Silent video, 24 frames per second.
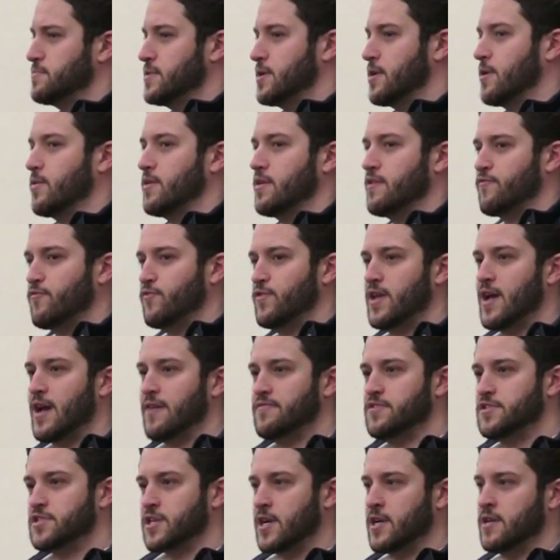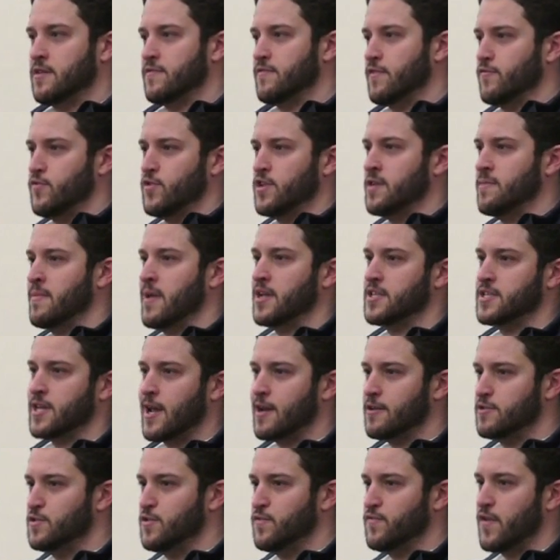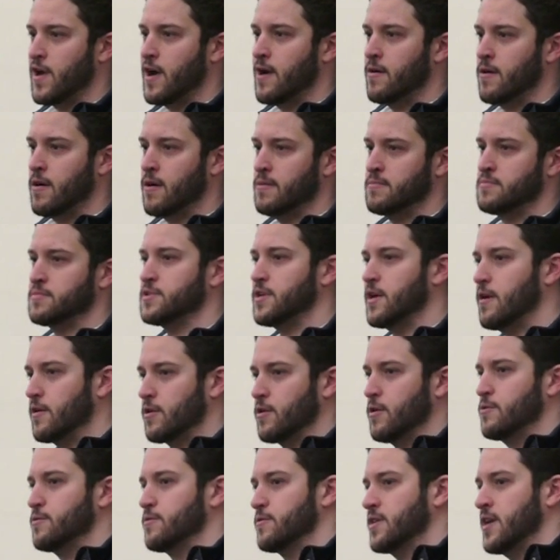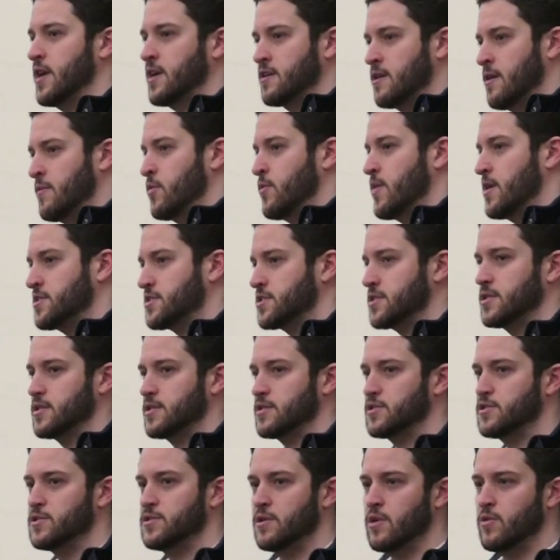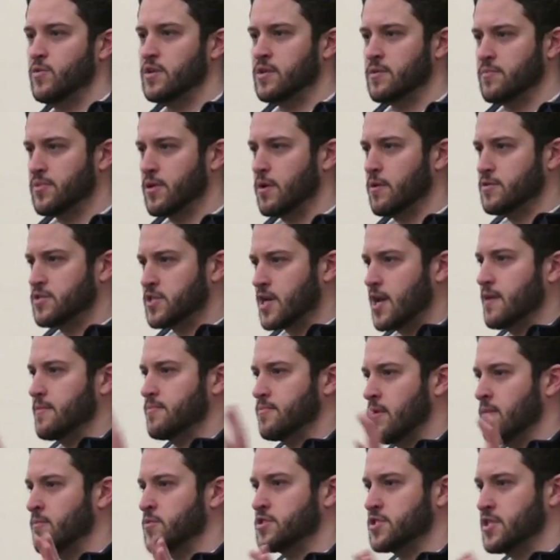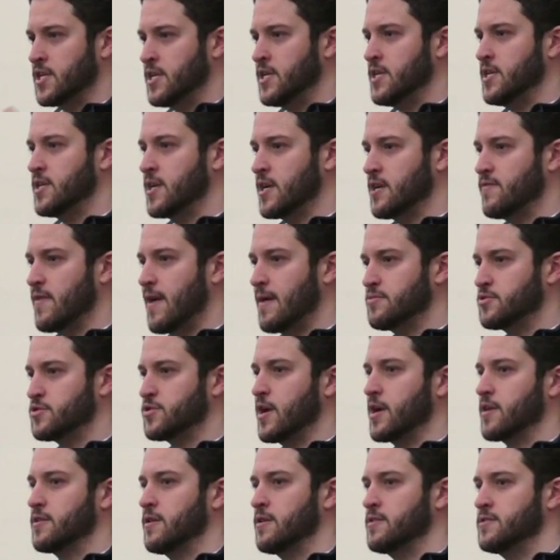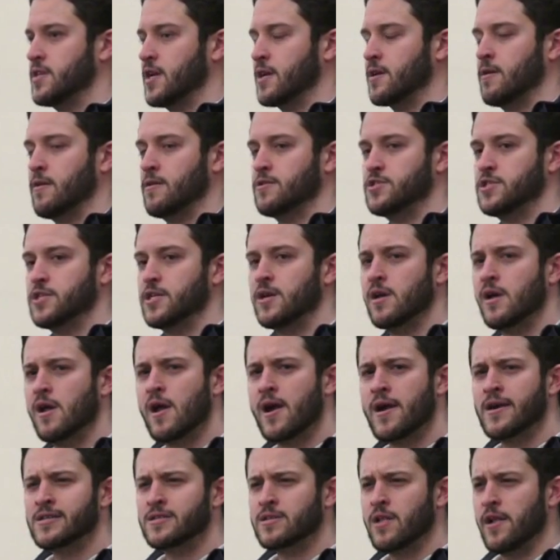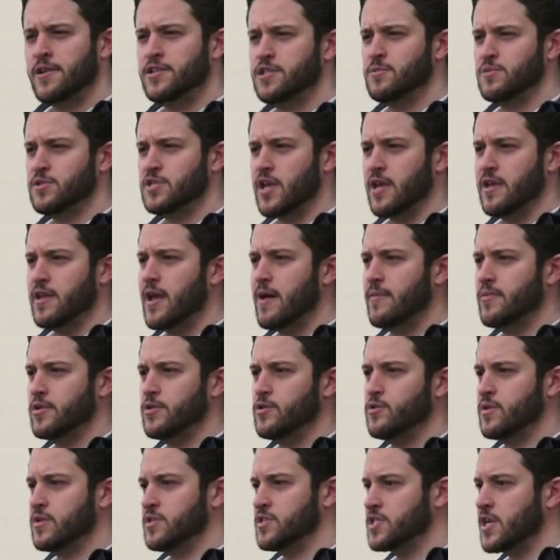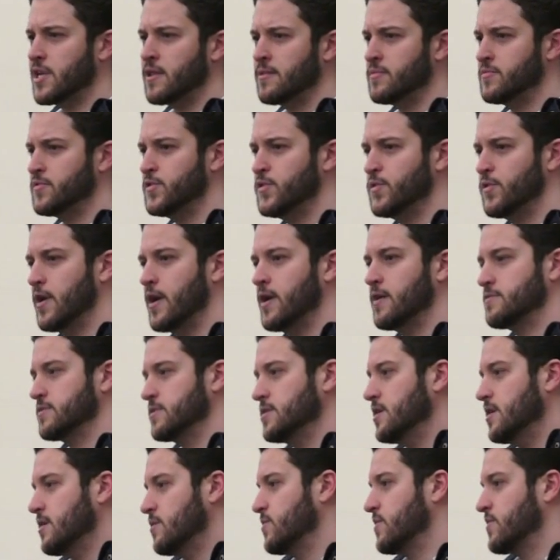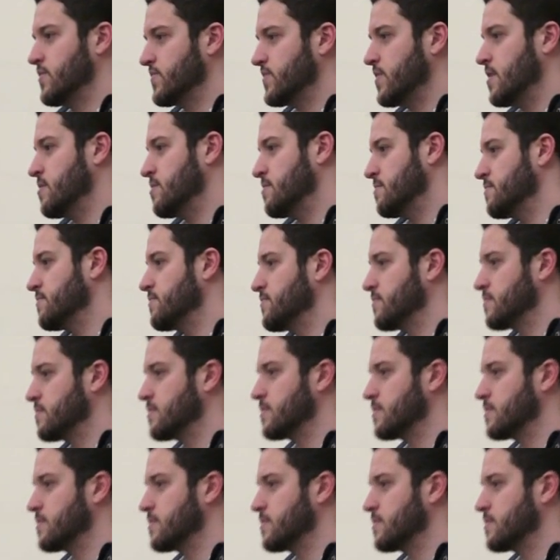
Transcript: you know, if we have this kind of, if we can make Title II firearms, Eric Holder can't come arrest us, you know, we can prototype almost any kind of abstract gun technology. And she was like, yeah, but you can sell them too, right? I was like, yeah, we can sell them.